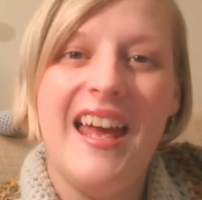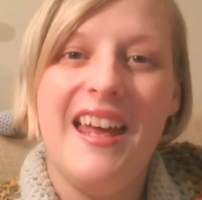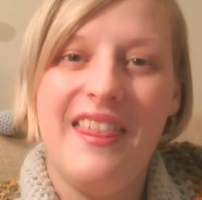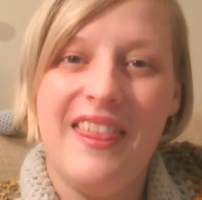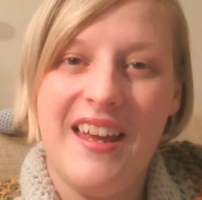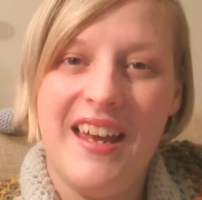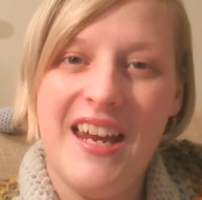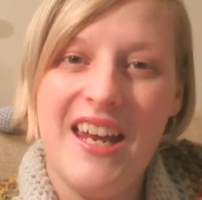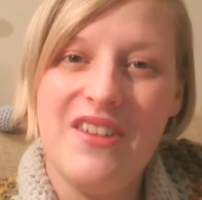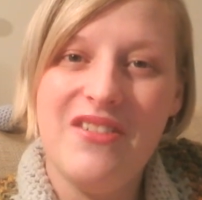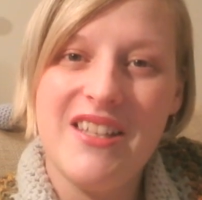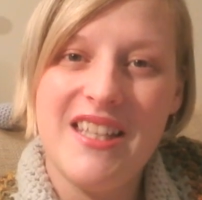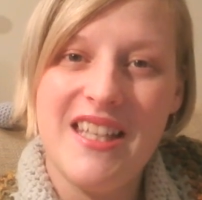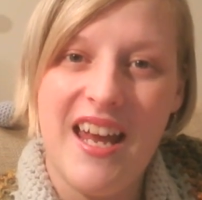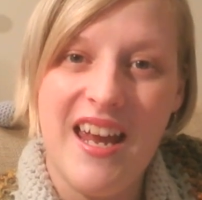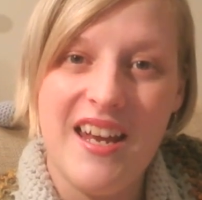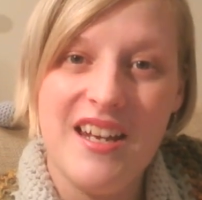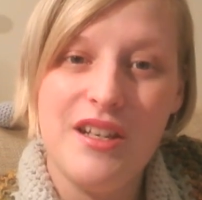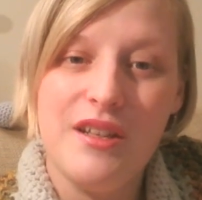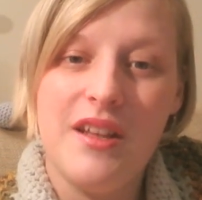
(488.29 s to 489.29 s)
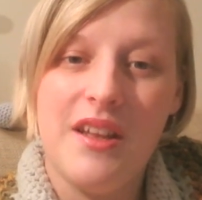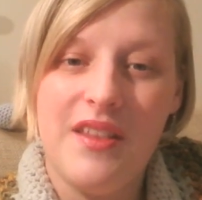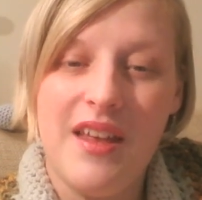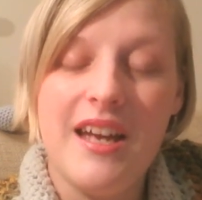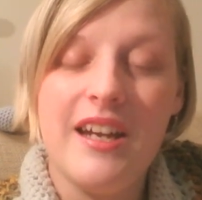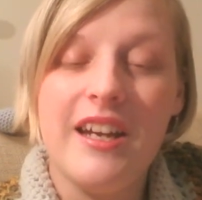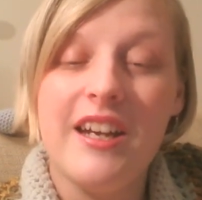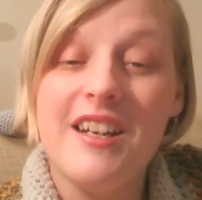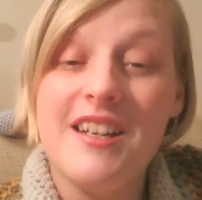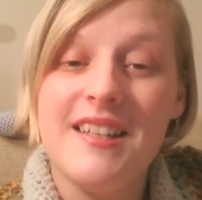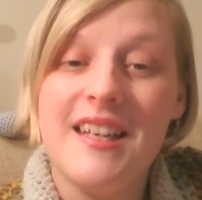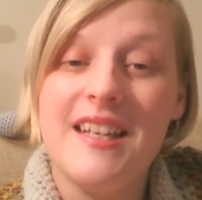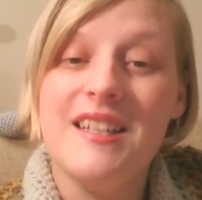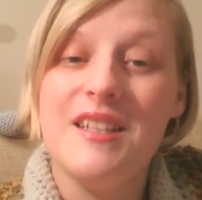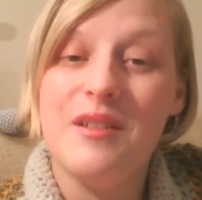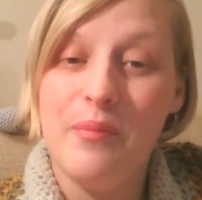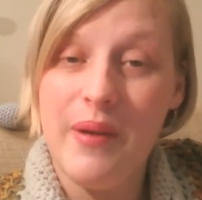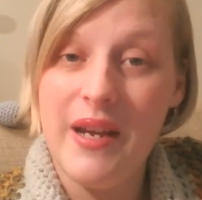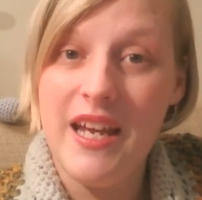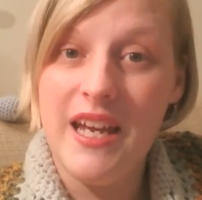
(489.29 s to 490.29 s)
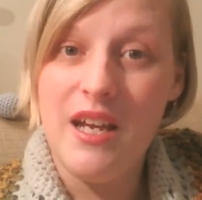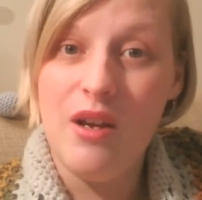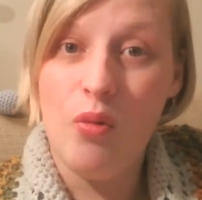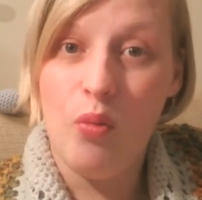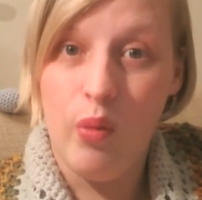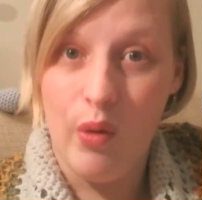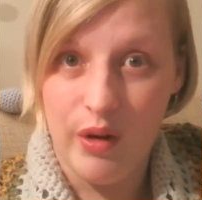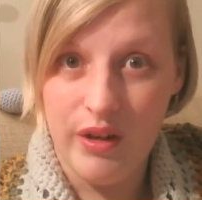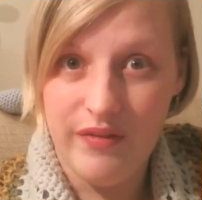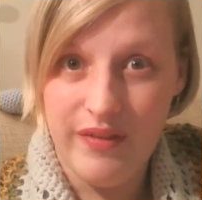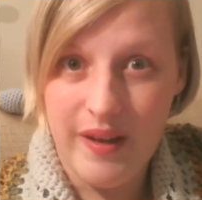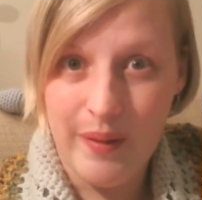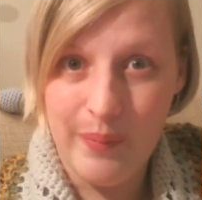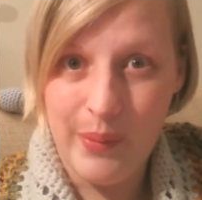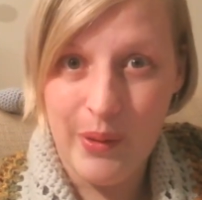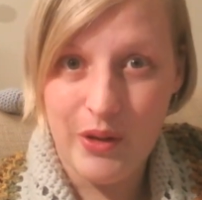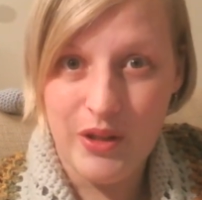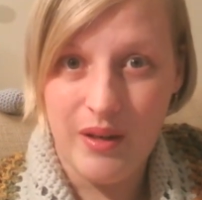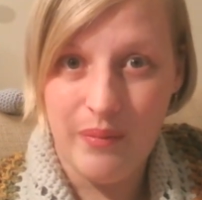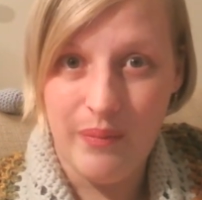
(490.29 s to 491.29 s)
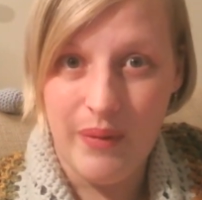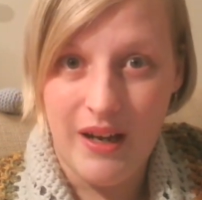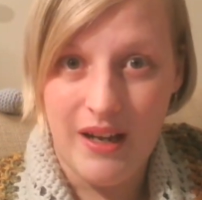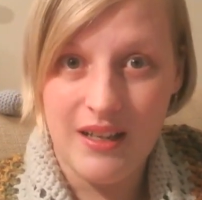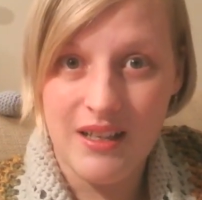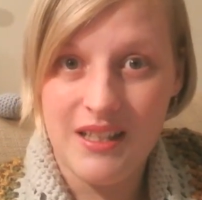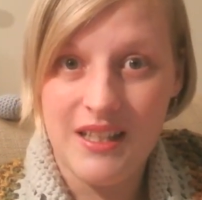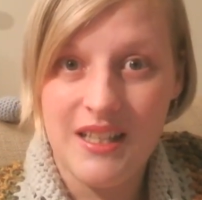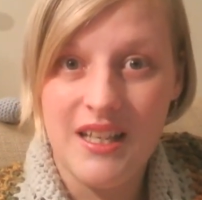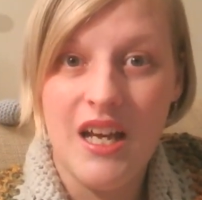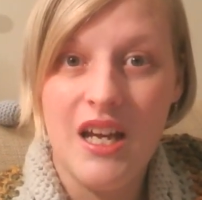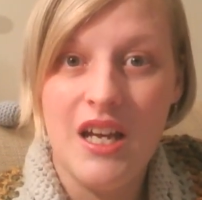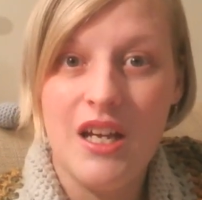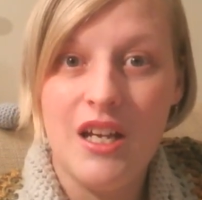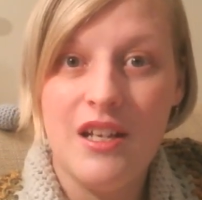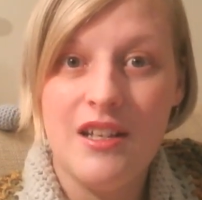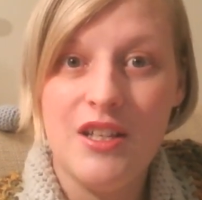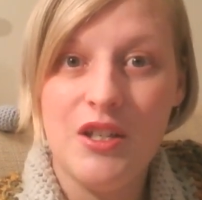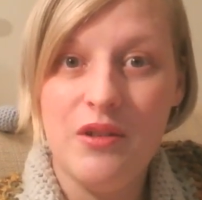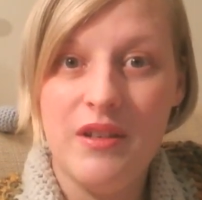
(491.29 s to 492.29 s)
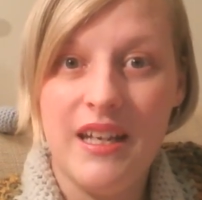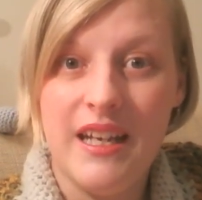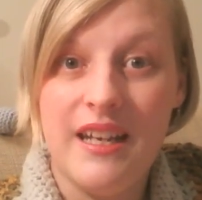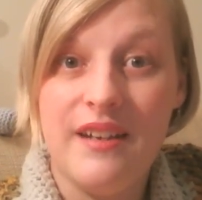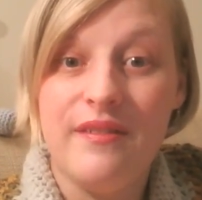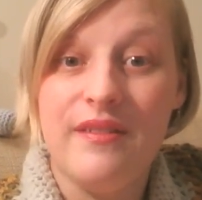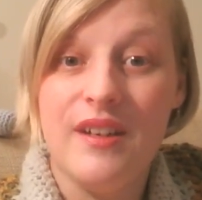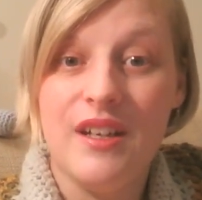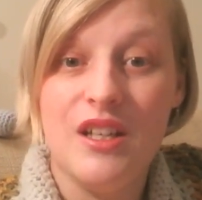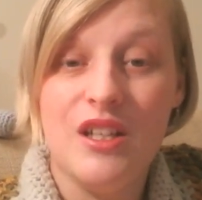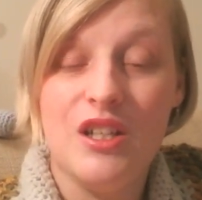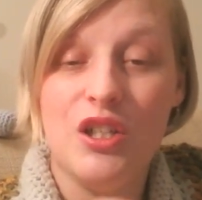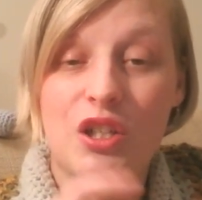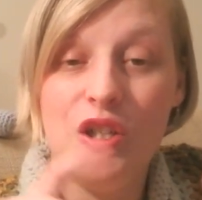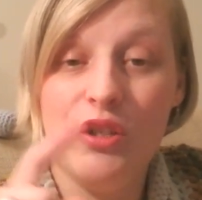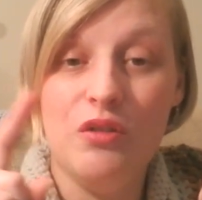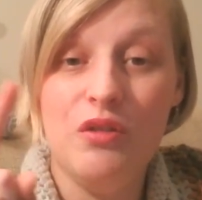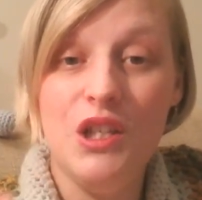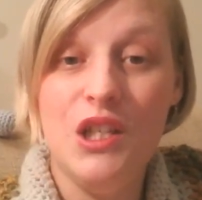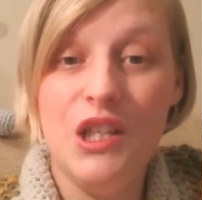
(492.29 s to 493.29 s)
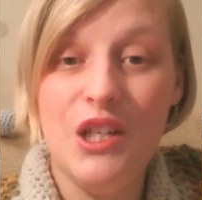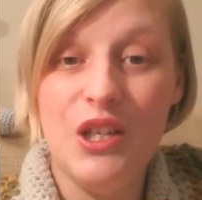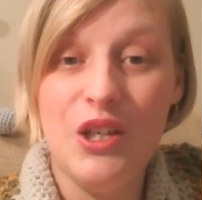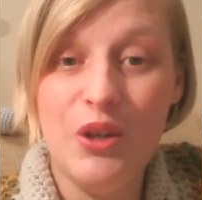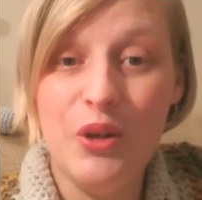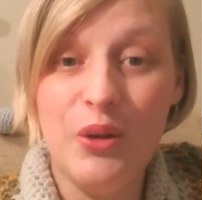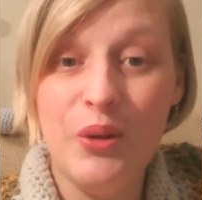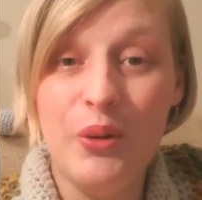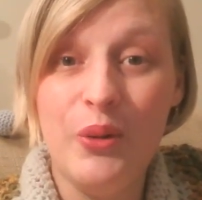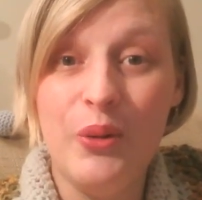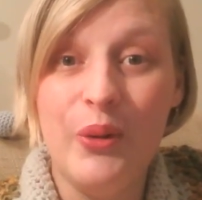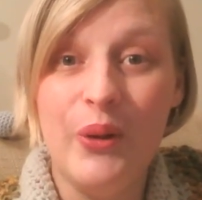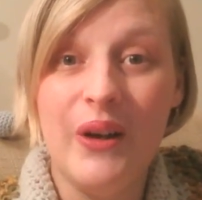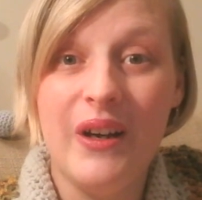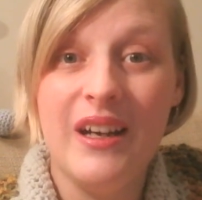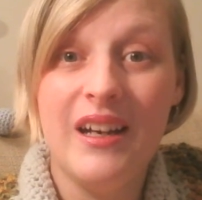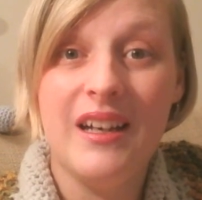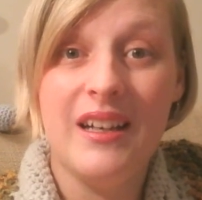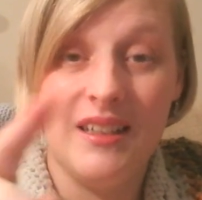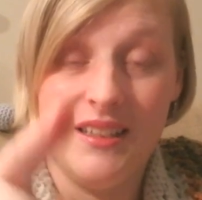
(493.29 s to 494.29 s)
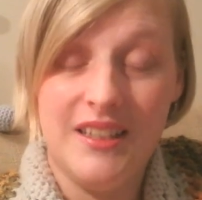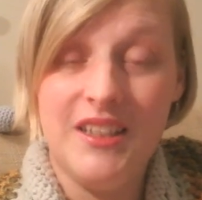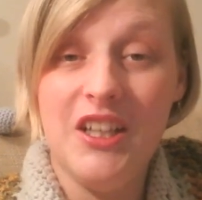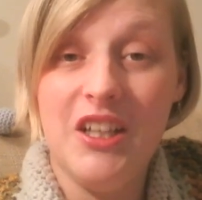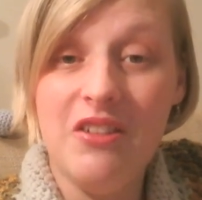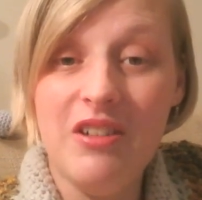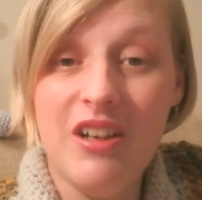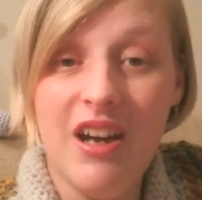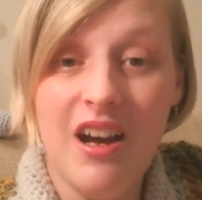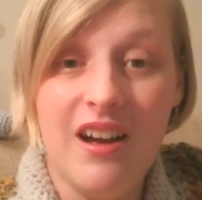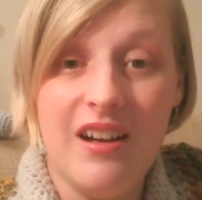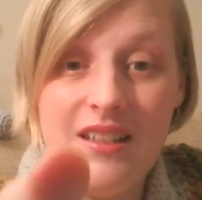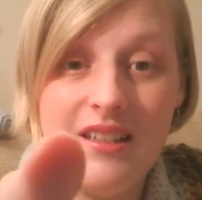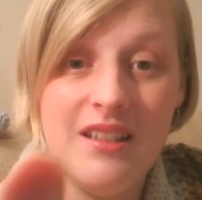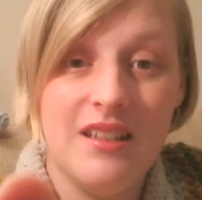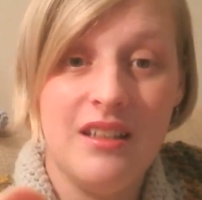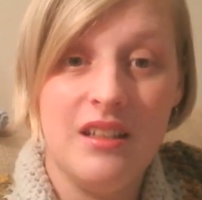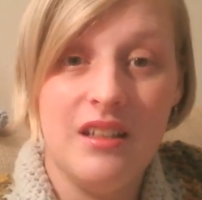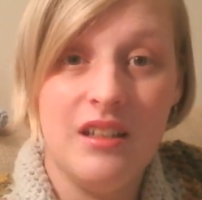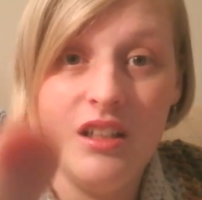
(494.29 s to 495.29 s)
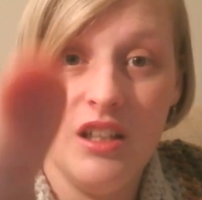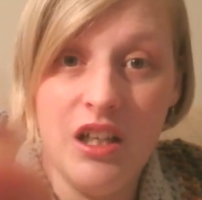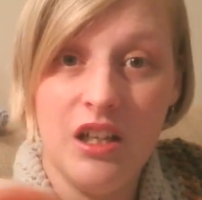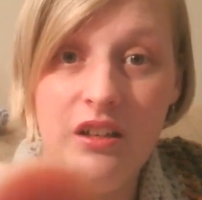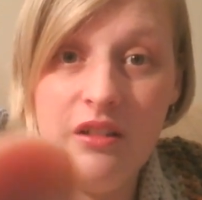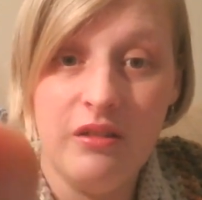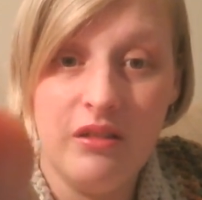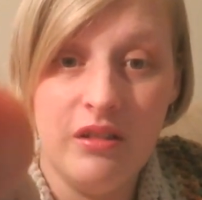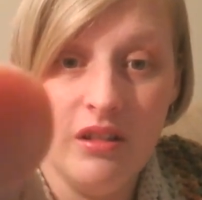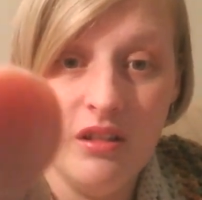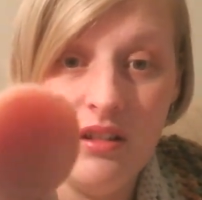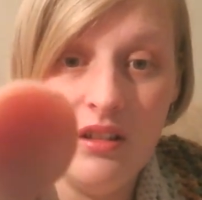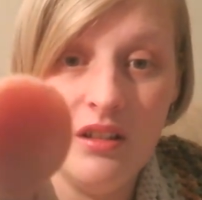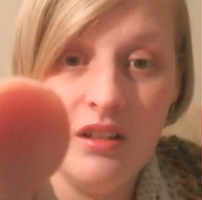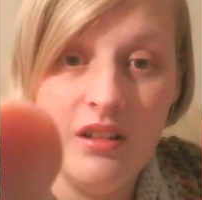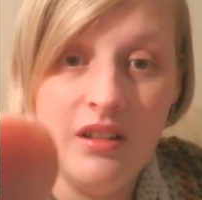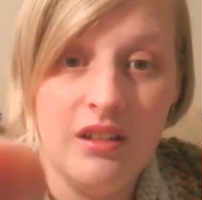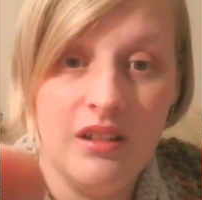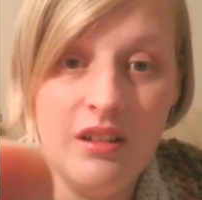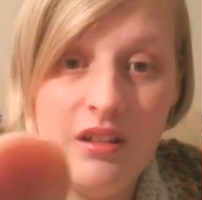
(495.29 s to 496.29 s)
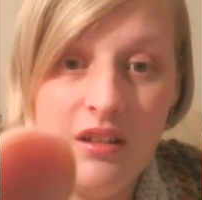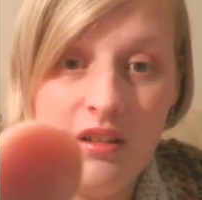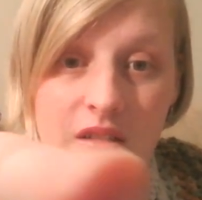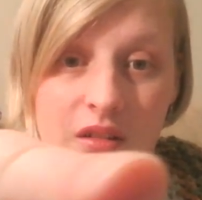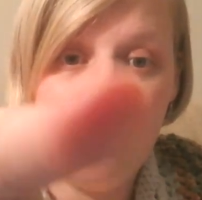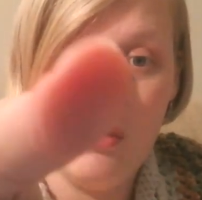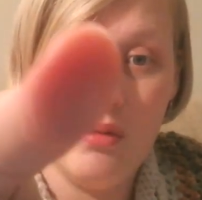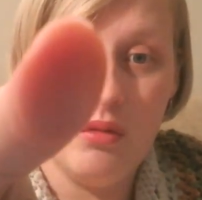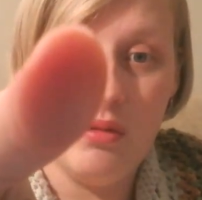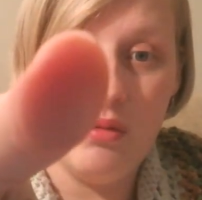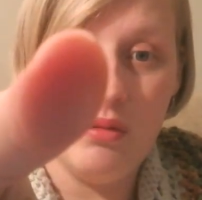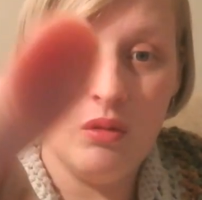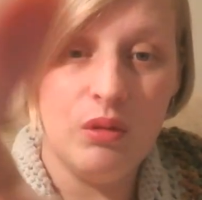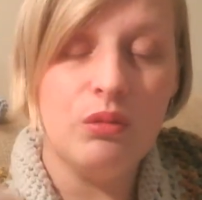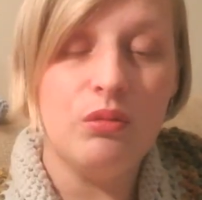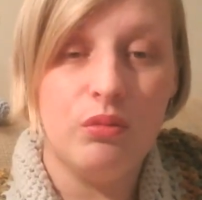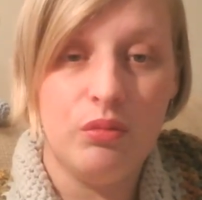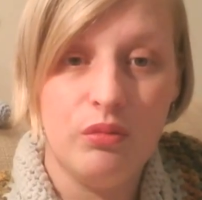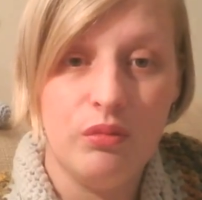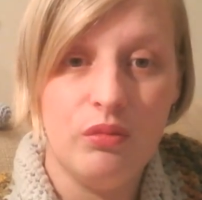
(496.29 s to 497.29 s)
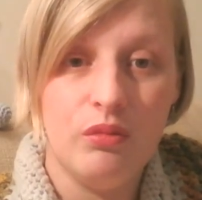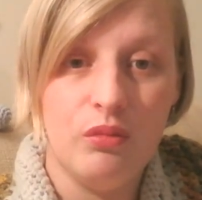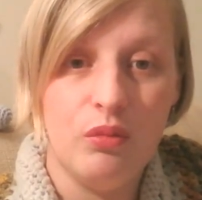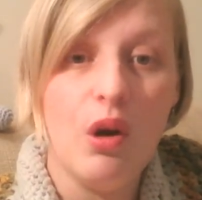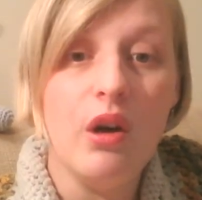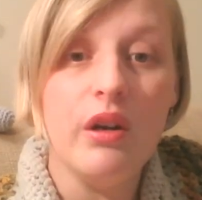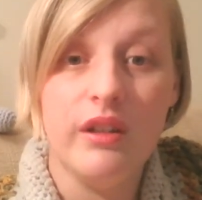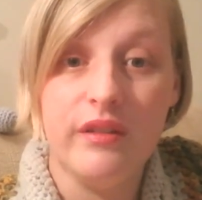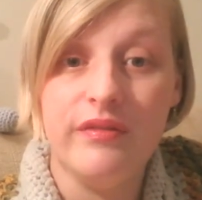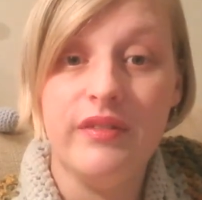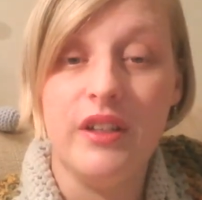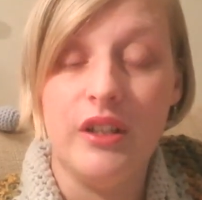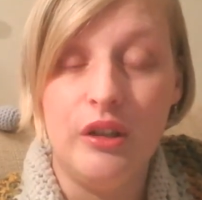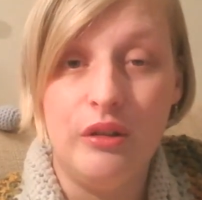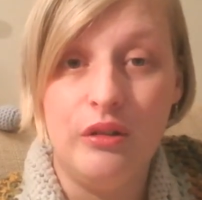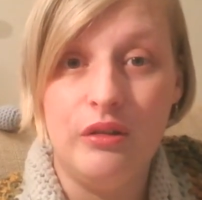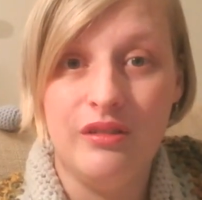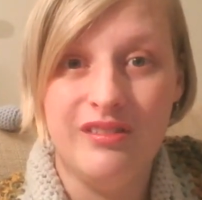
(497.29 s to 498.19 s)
they have said that they're going to send me one of their project bags to give to you guys, you, well, one of you.